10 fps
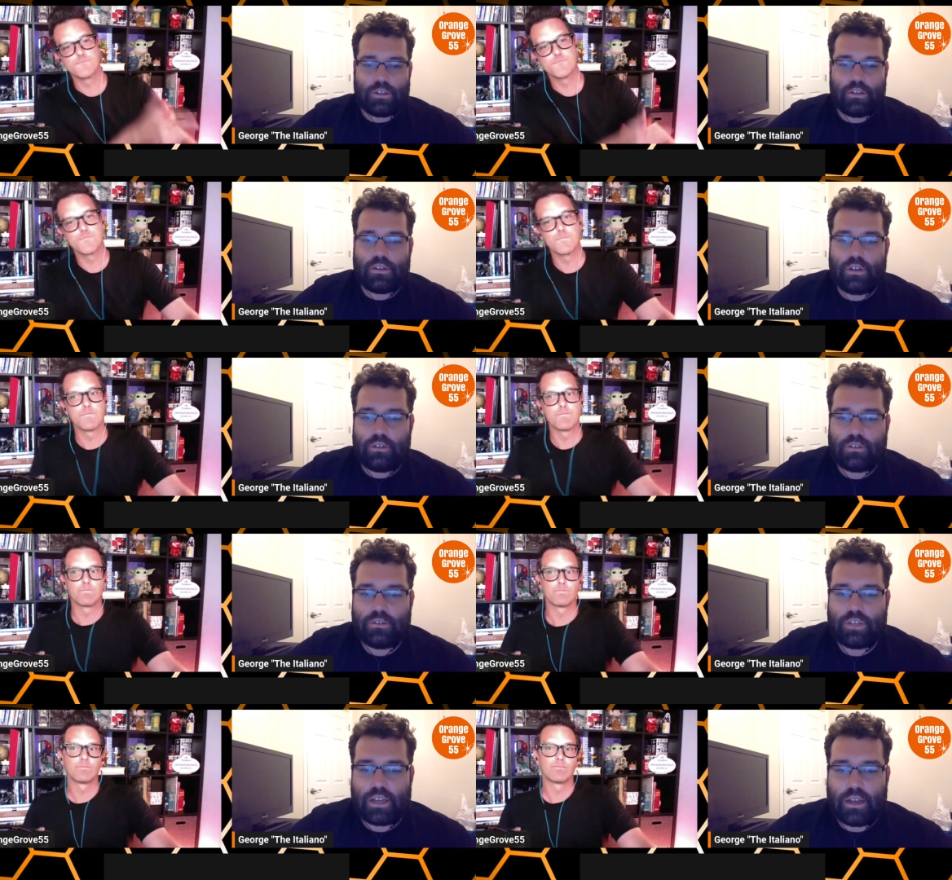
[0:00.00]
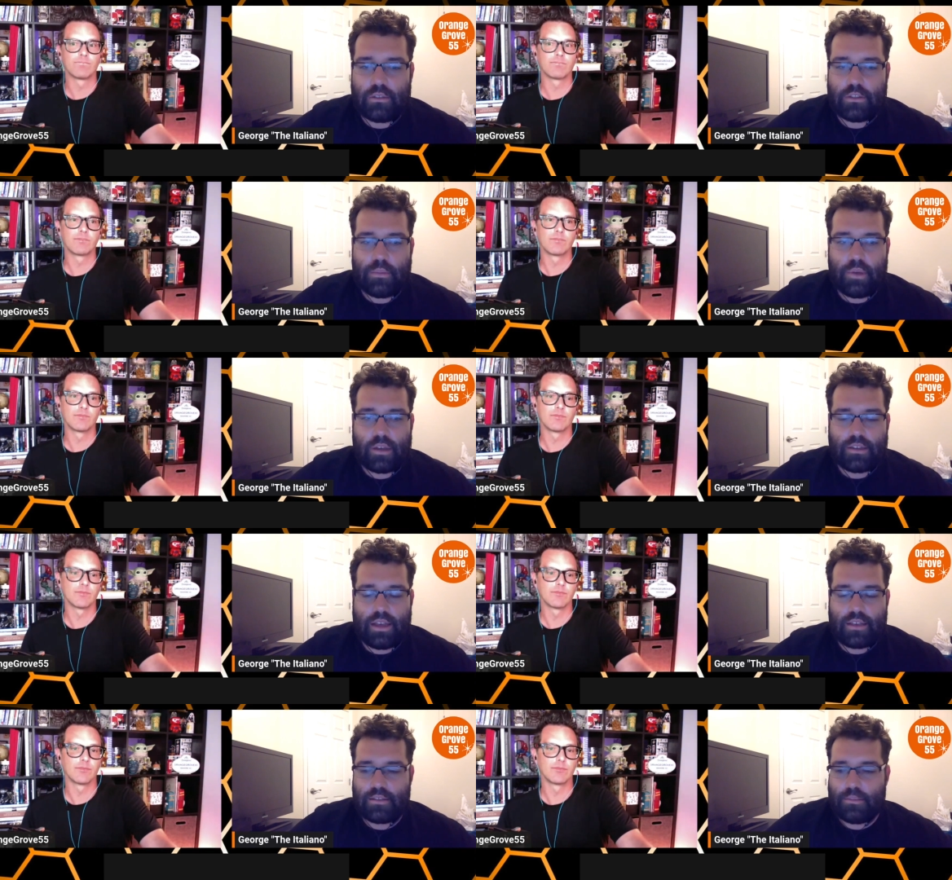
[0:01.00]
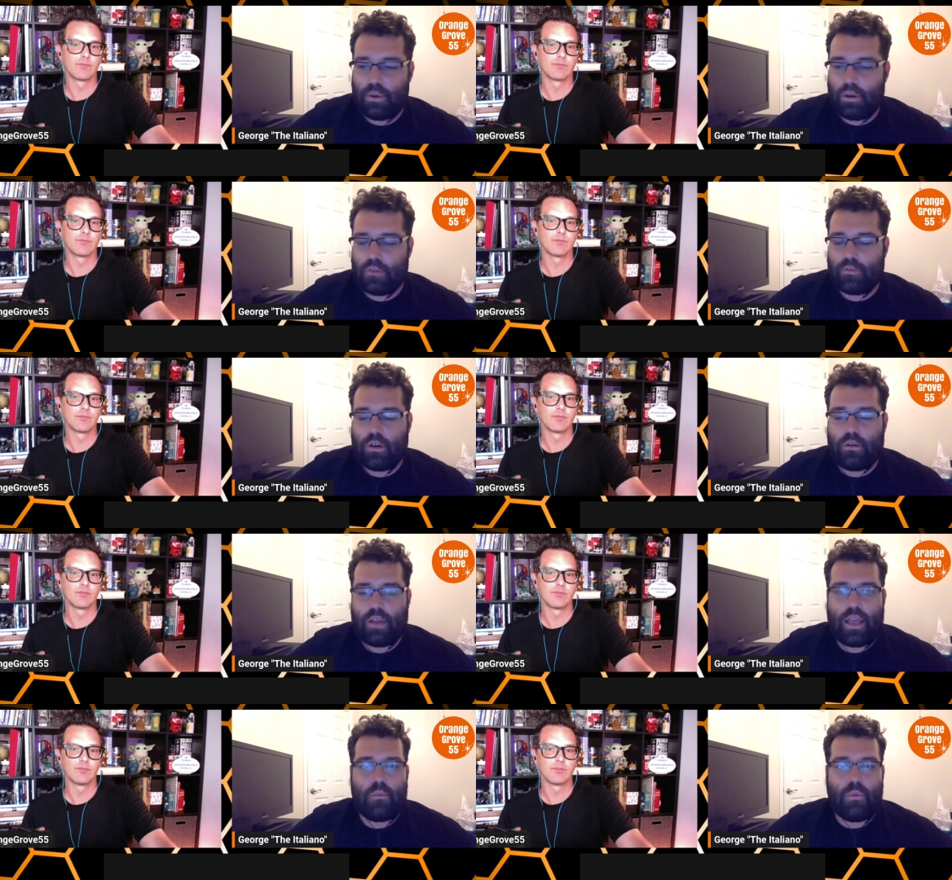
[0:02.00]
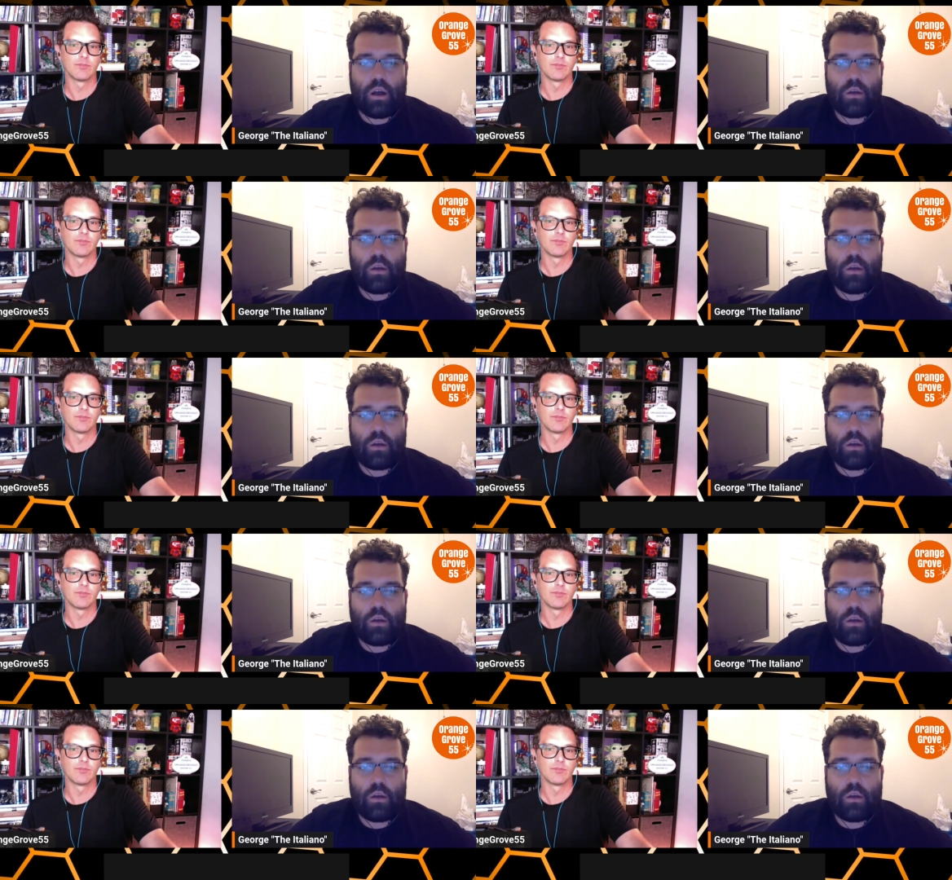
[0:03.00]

Speaker 1: You could also check out the podcast I'm part of called A Walk